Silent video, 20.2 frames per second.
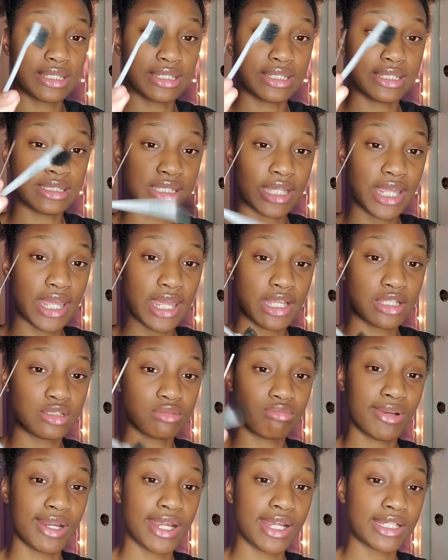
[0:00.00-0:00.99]
this
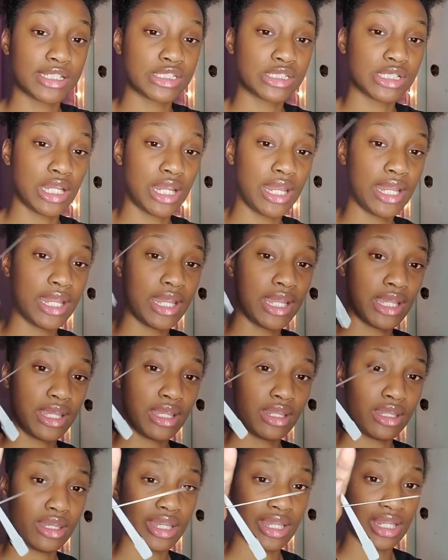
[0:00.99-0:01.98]
edge brush,
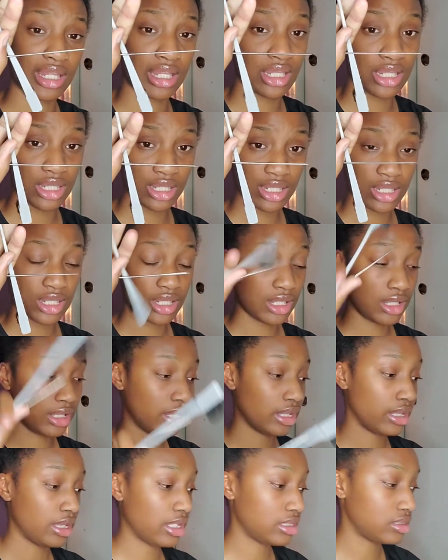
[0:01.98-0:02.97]
and
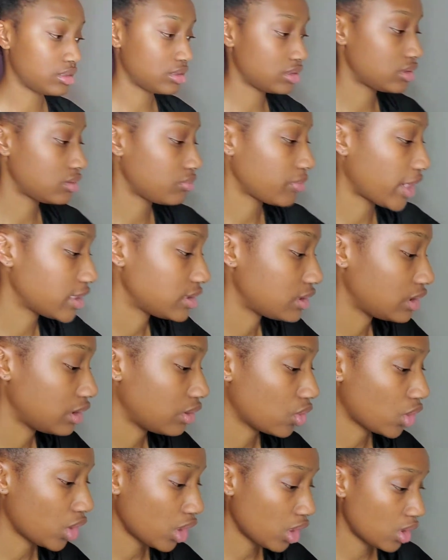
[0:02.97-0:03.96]
this rat tail
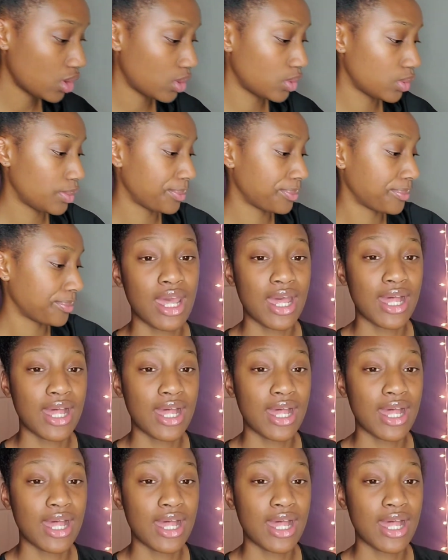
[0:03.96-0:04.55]
comb.